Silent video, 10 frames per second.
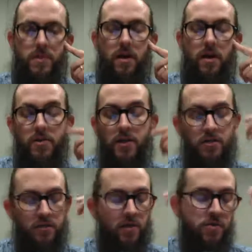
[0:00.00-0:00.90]
and
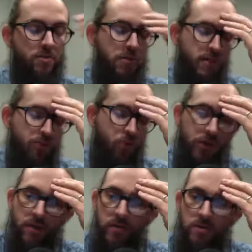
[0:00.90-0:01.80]
you know that it's working
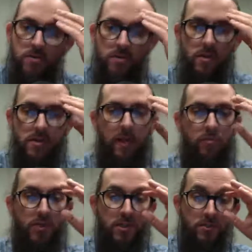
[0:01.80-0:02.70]
when you see this happening.
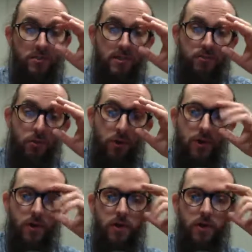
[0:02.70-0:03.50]
You know that it's working,